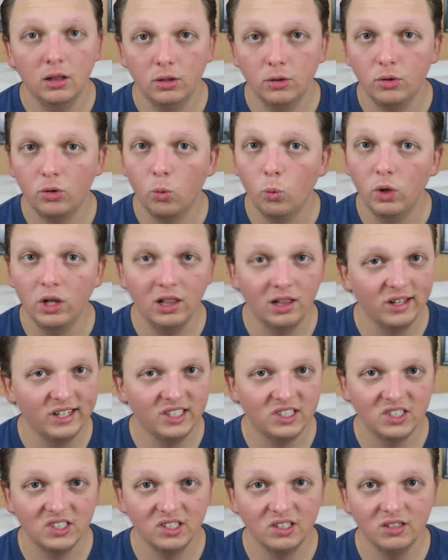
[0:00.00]
Luke wouldn't
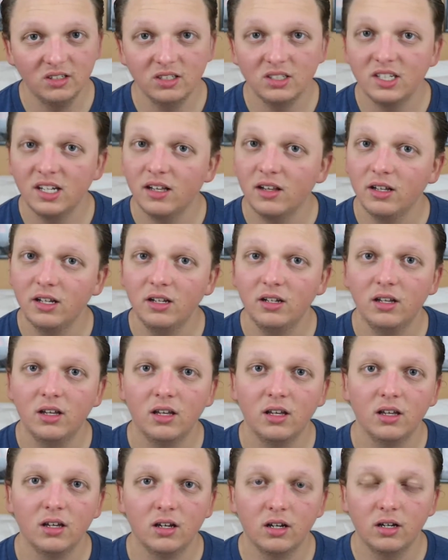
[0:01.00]
listen,
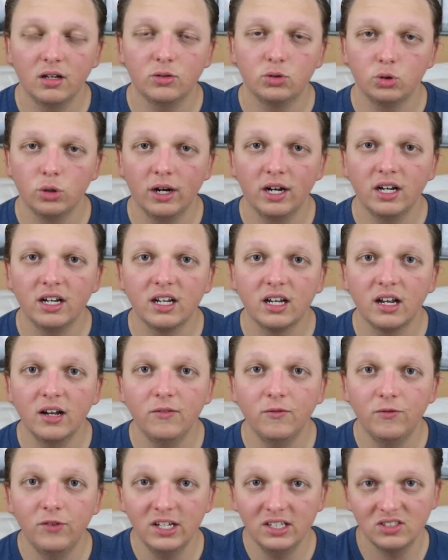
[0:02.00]
trying to
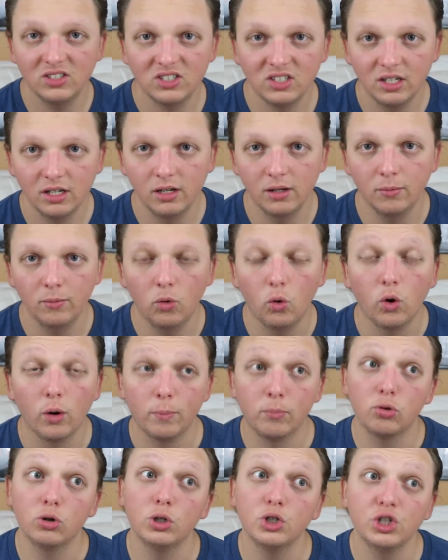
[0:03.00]
convince him or
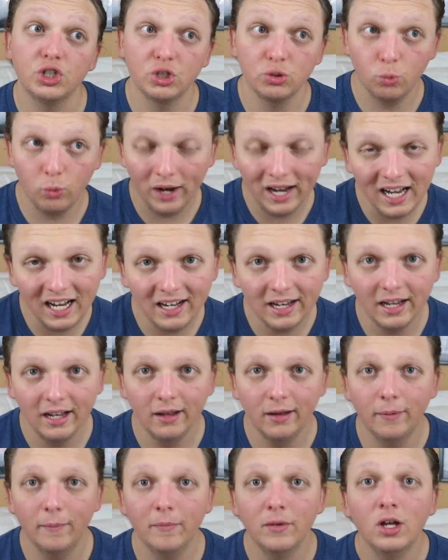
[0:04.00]
persuade
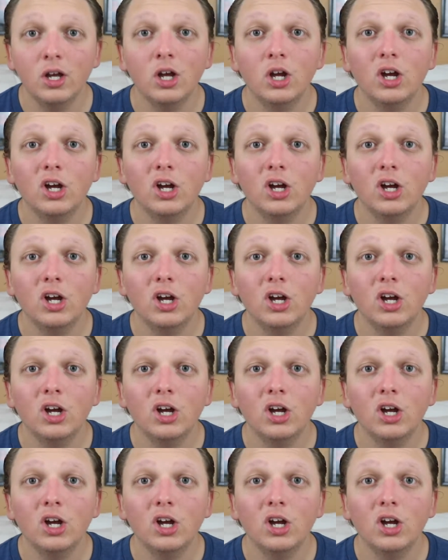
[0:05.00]
him